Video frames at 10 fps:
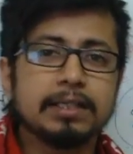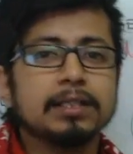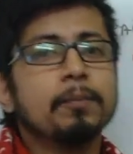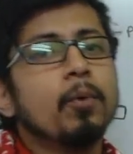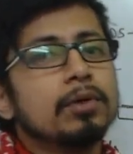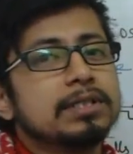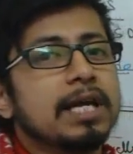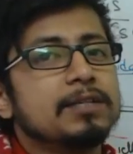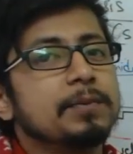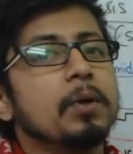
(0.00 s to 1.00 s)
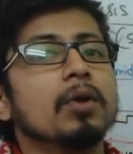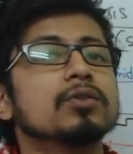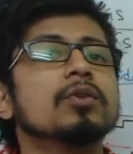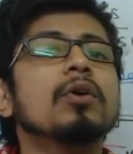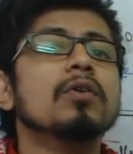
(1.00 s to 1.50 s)
then the pore size will
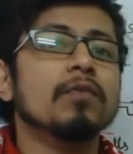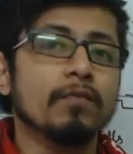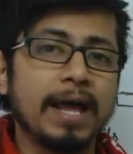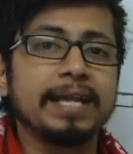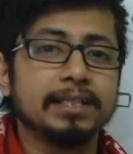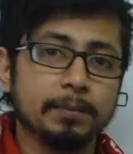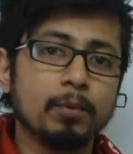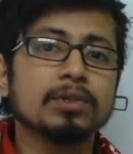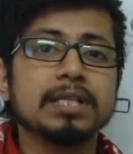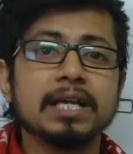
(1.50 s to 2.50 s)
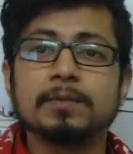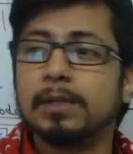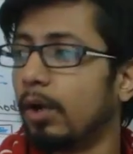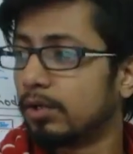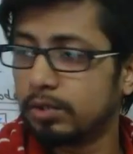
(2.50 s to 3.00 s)
also vary, the pore size
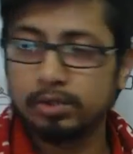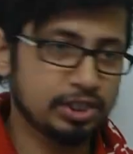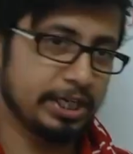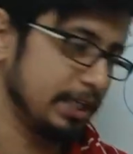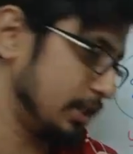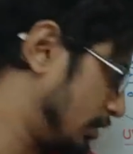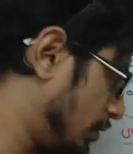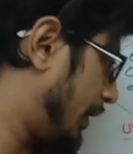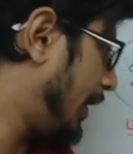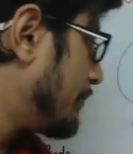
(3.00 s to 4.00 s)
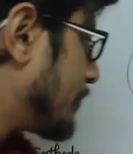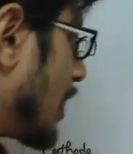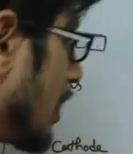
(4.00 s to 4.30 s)
will also change, okay.